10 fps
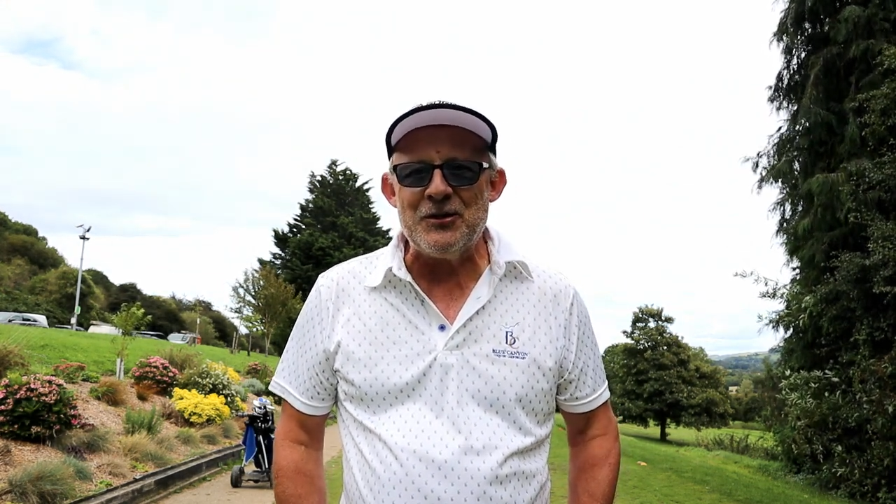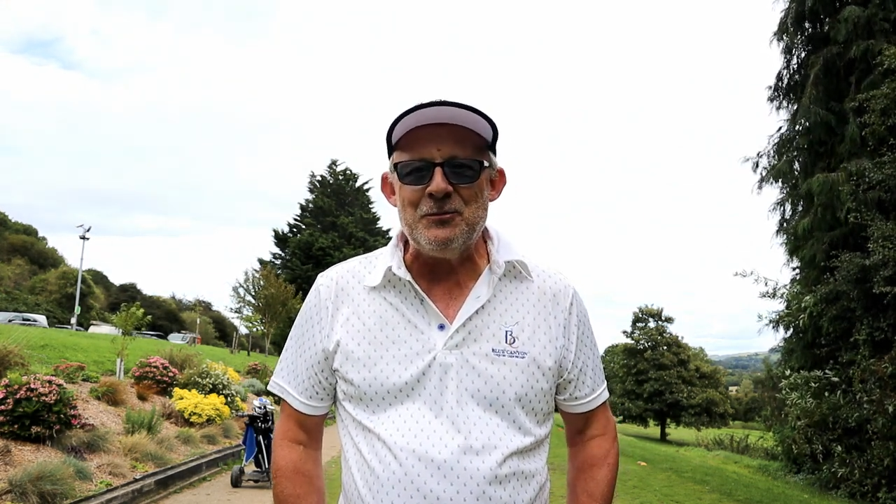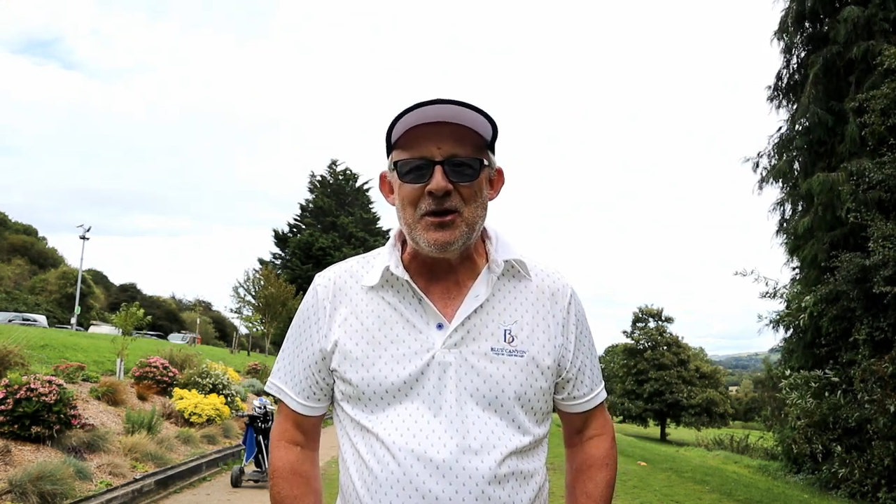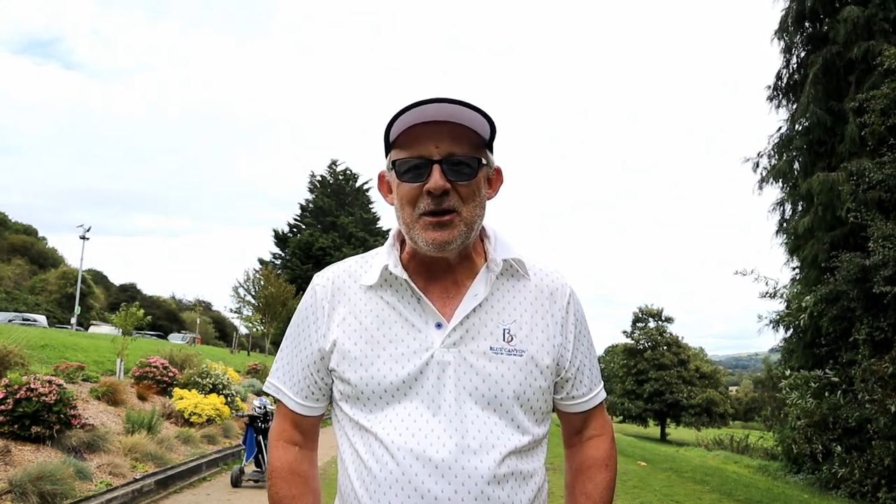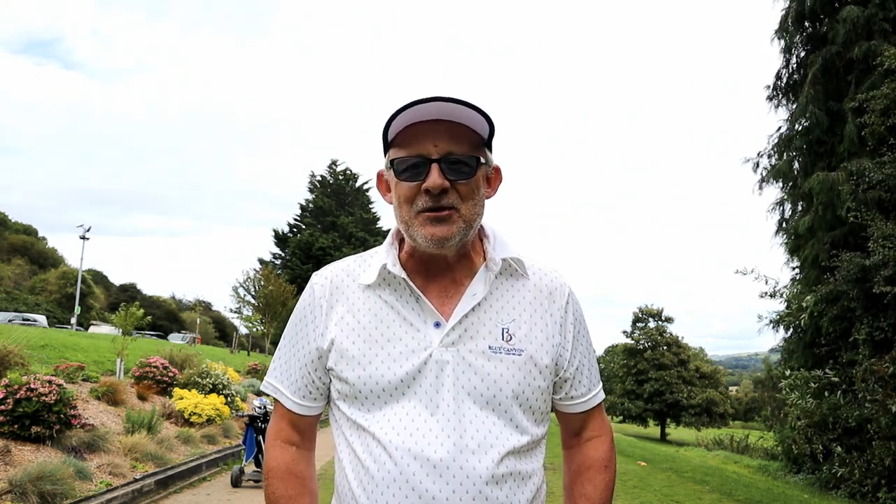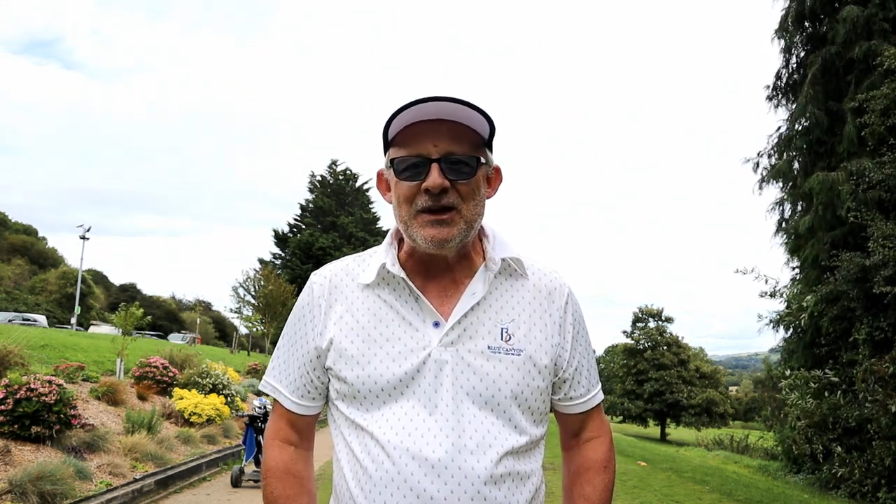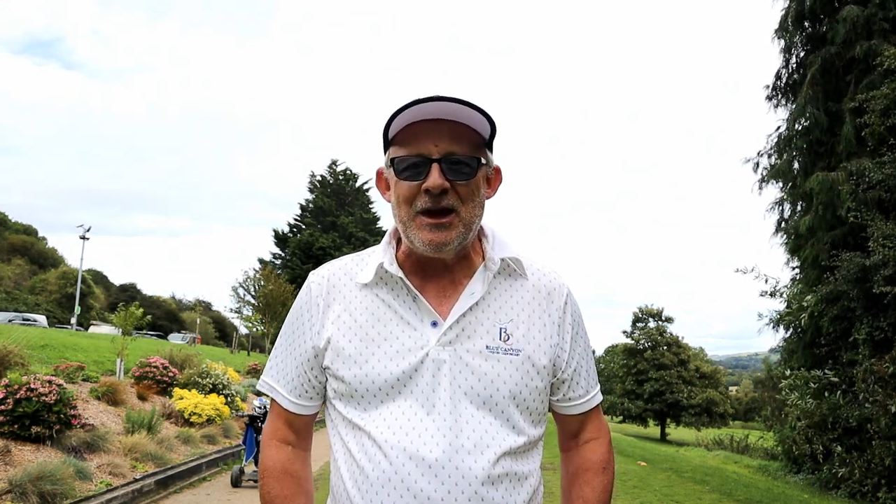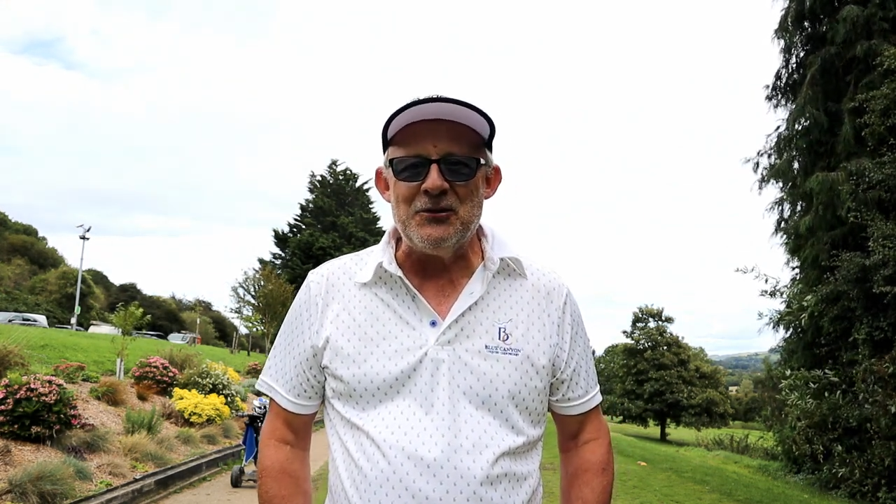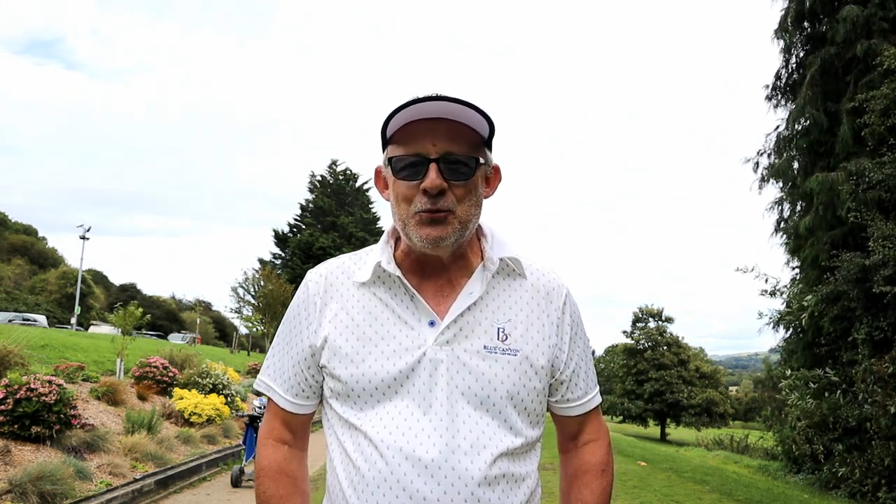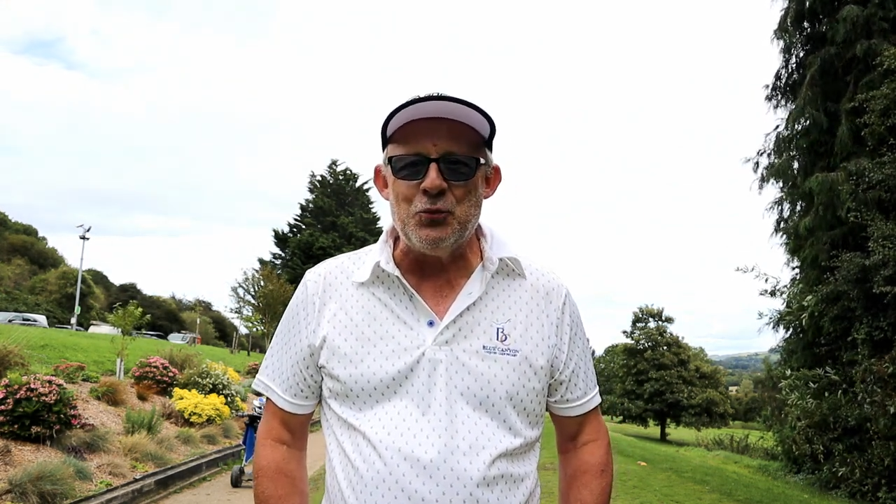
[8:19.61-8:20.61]
sometimes it
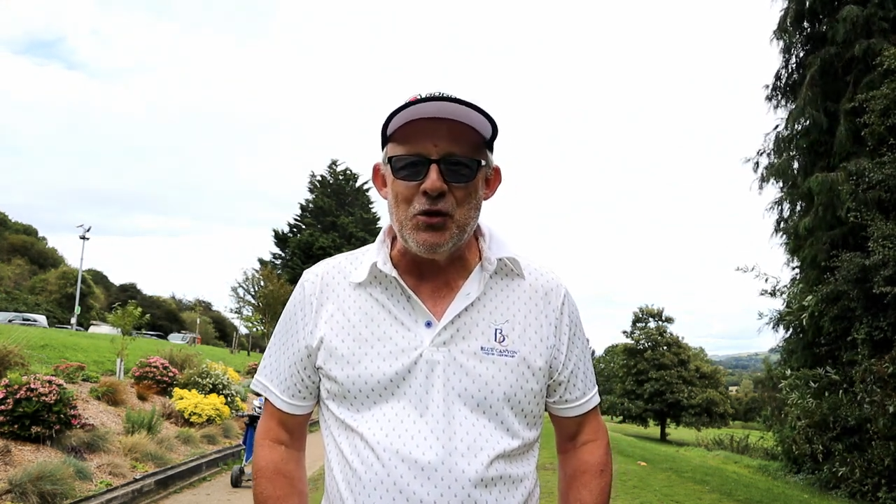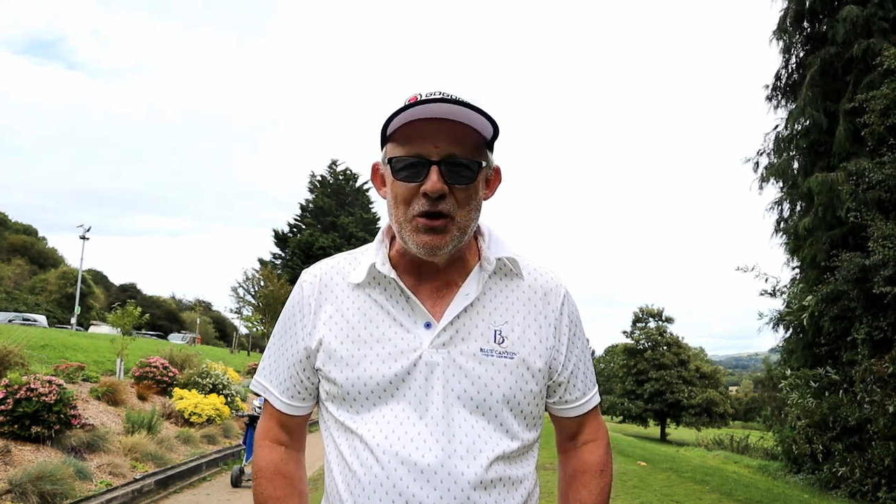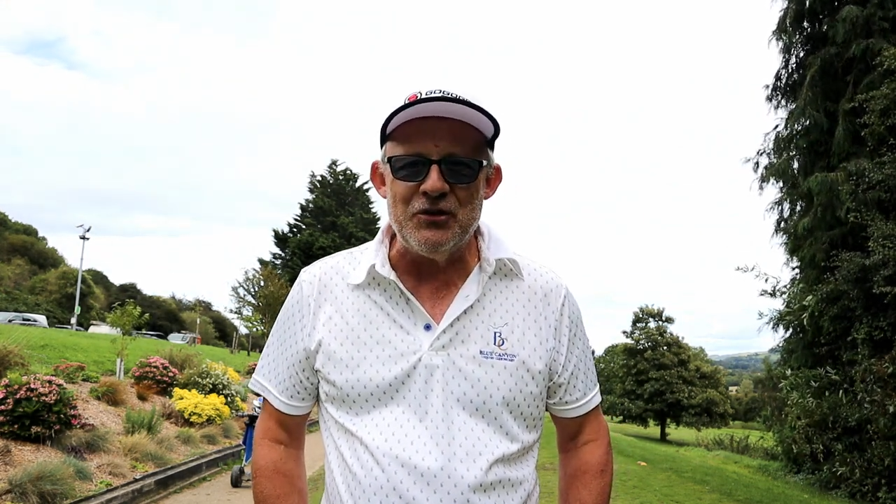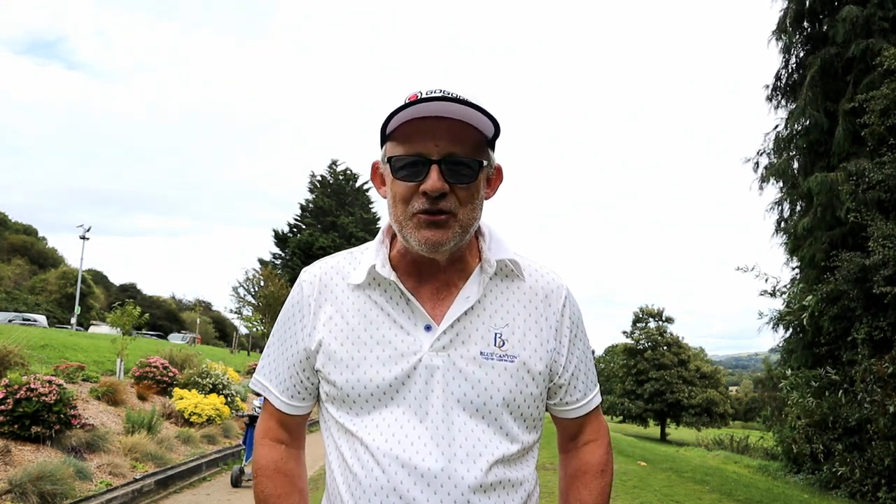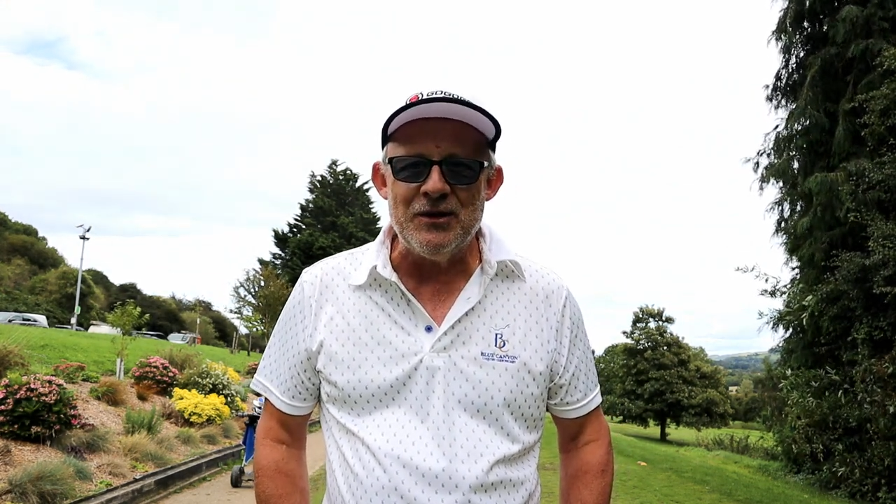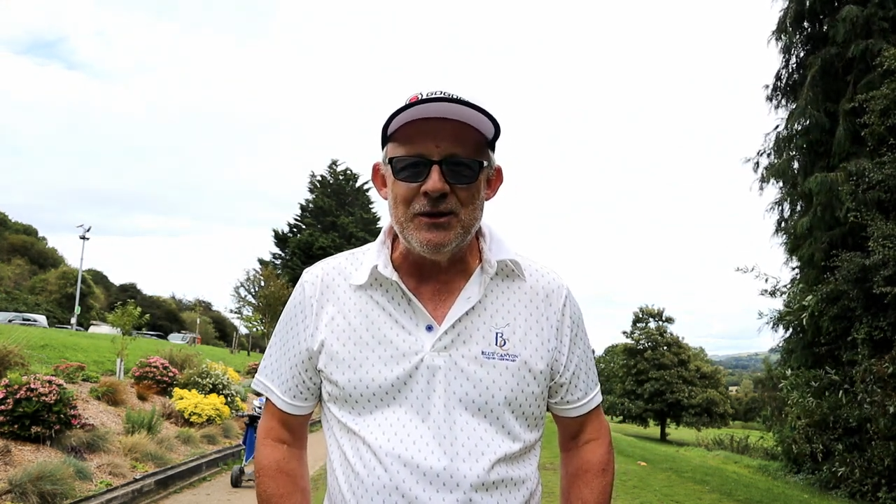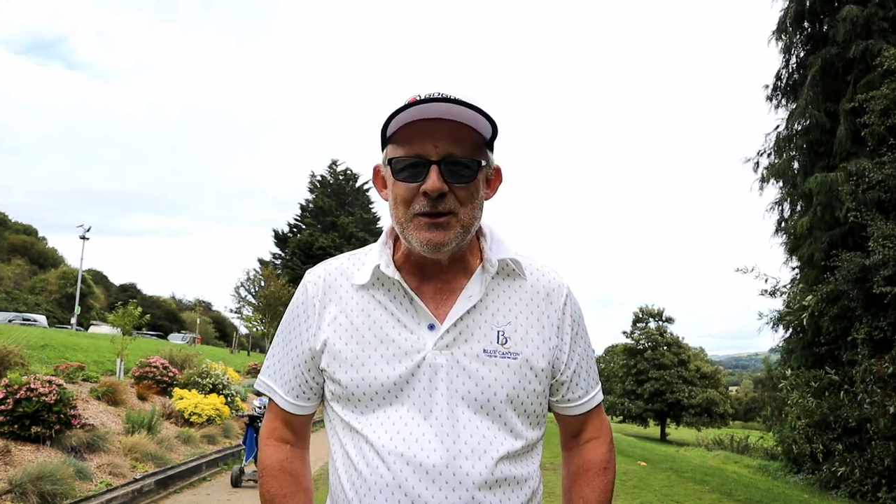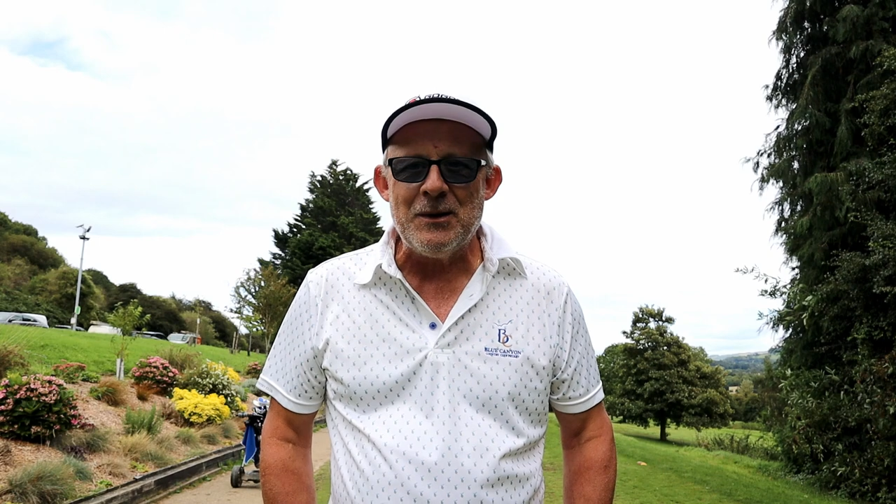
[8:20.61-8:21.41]
gets worse